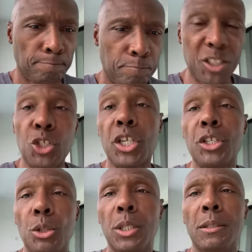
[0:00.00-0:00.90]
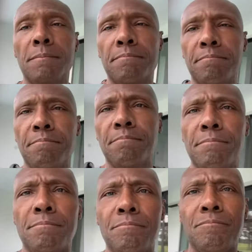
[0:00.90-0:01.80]
But you can do it.
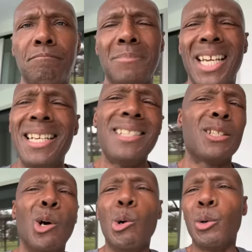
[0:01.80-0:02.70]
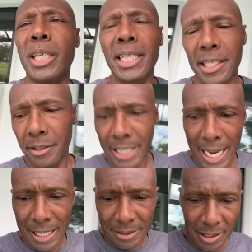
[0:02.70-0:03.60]
And that's the whole key here,
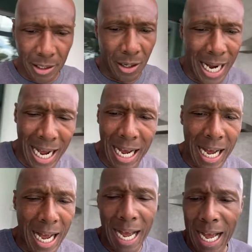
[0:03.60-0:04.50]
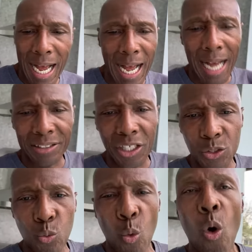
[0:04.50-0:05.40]
guys. You know, I, I, I, I
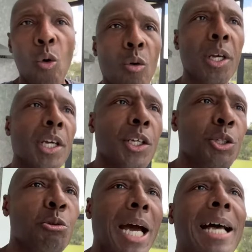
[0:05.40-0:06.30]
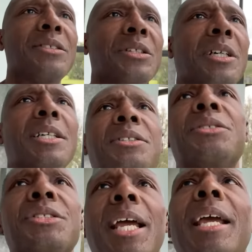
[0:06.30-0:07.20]
just want you guys to
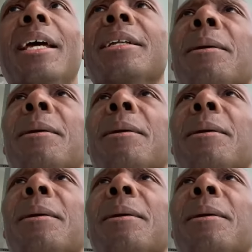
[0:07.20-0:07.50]
understand